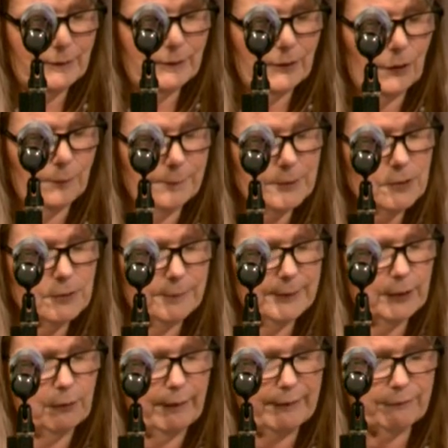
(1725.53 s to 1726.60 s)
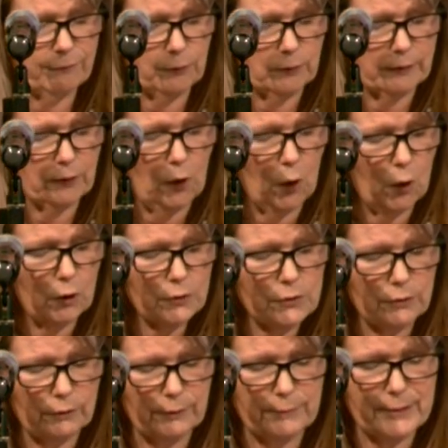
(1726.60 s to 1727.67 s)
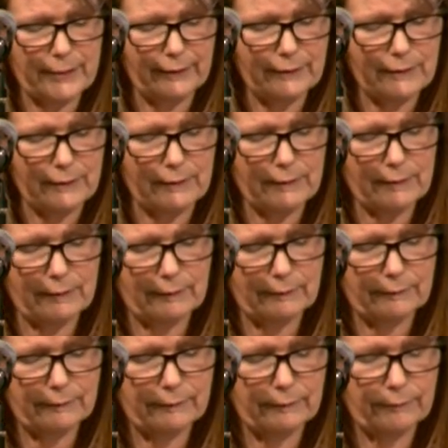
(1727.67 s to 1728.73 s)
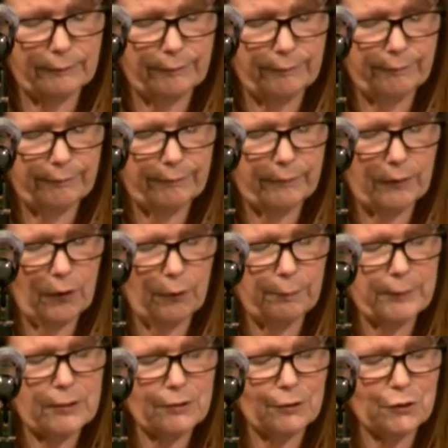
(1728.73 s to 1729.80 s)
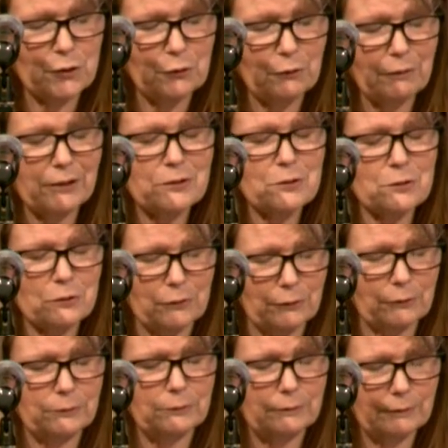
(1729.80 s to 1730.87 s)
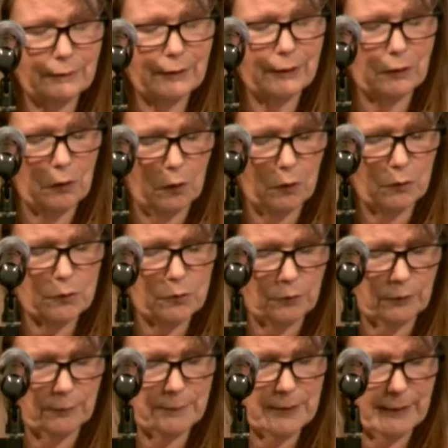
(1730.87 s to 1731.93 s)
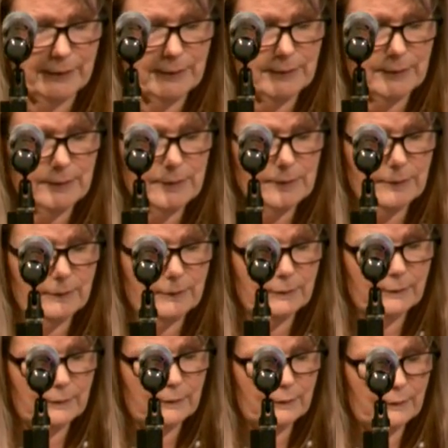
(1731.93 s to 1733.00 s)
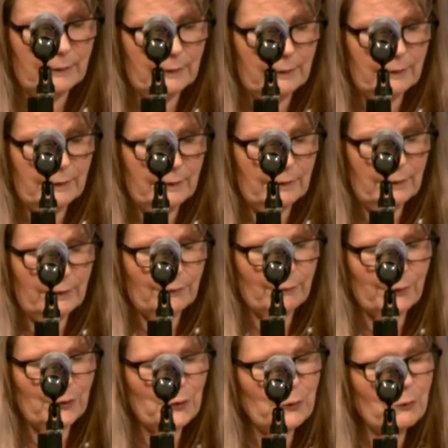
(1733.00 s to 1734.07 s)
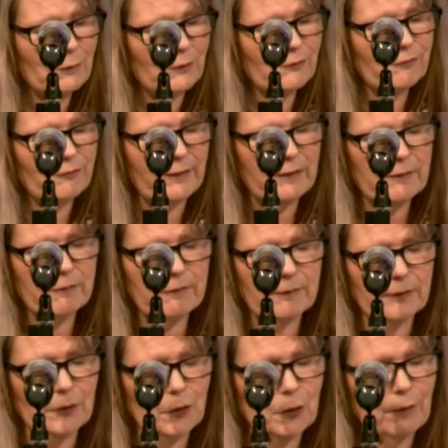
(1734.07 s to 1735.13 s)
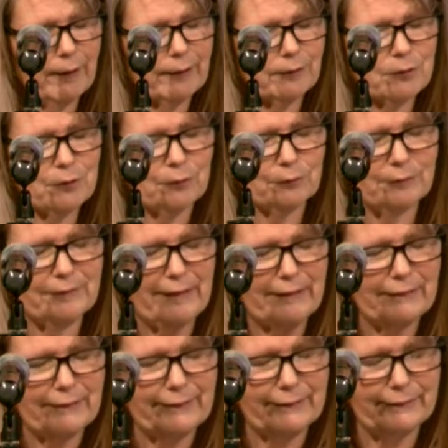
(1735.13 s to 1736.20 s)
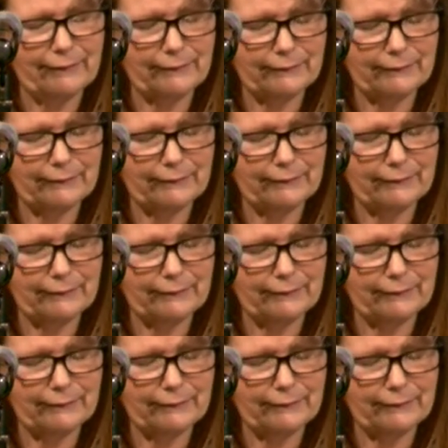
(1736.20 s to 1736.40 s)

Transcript: help us to be grateful in all circumstances. Help us to trust you in all circumstances. Renew our faith and our gratitude daily.